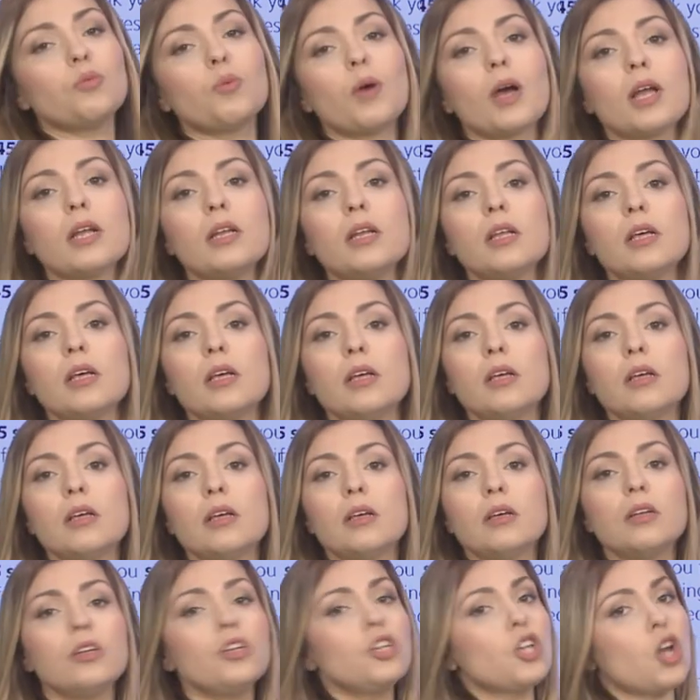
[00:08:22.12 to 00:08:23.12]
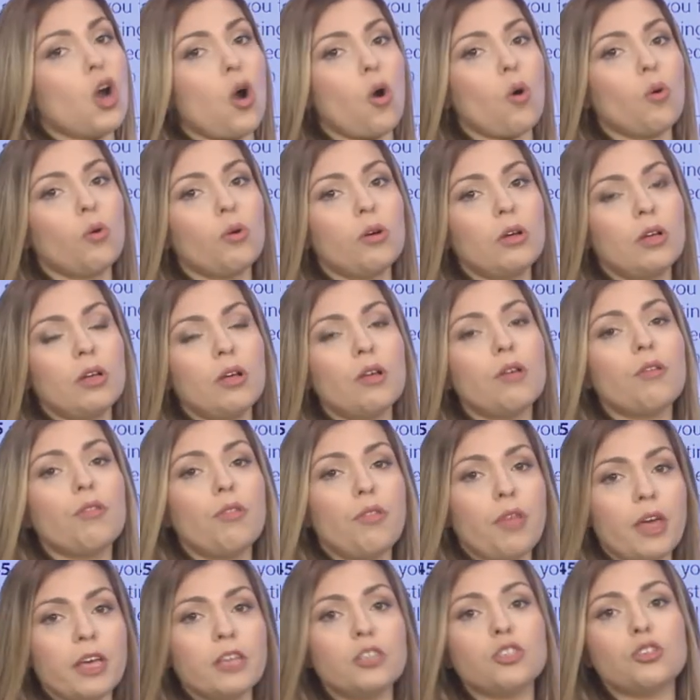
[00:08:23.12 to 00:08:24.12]
one, no,
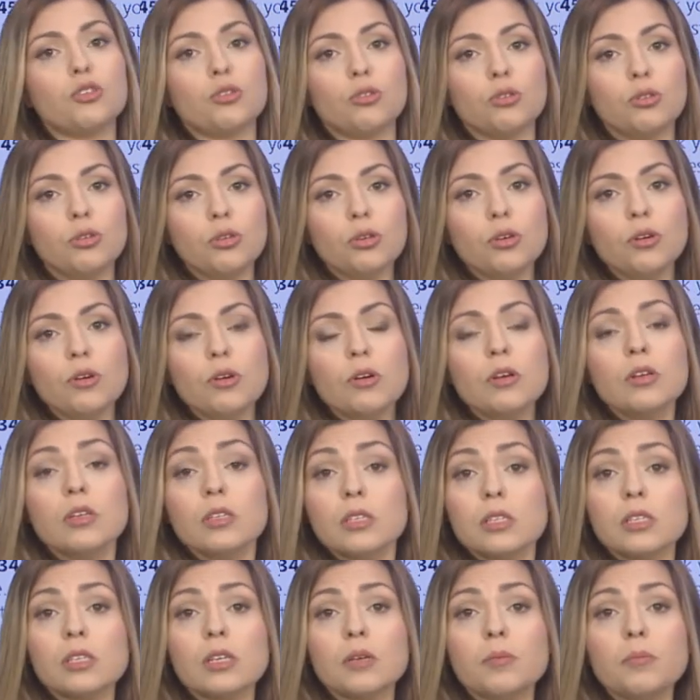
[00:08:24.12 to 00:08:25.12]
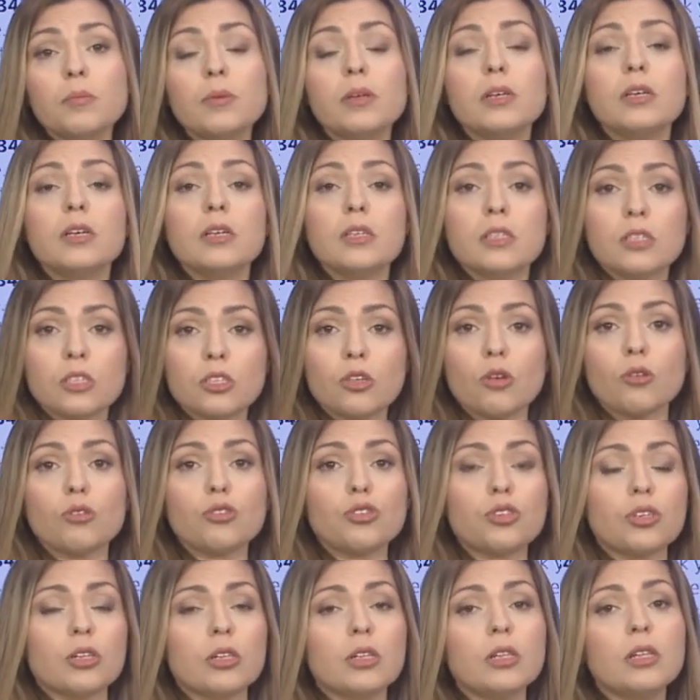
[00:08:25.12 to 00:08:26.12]
they should do some
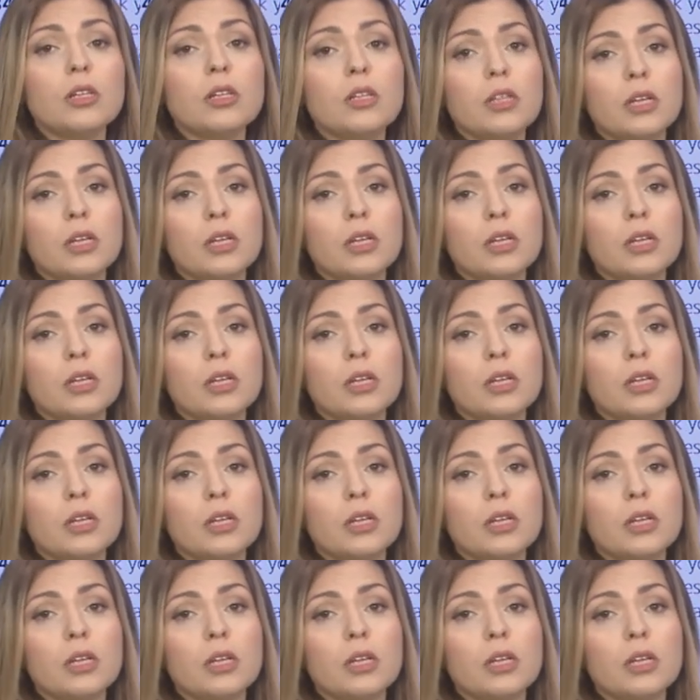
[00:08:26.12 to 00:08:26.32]
social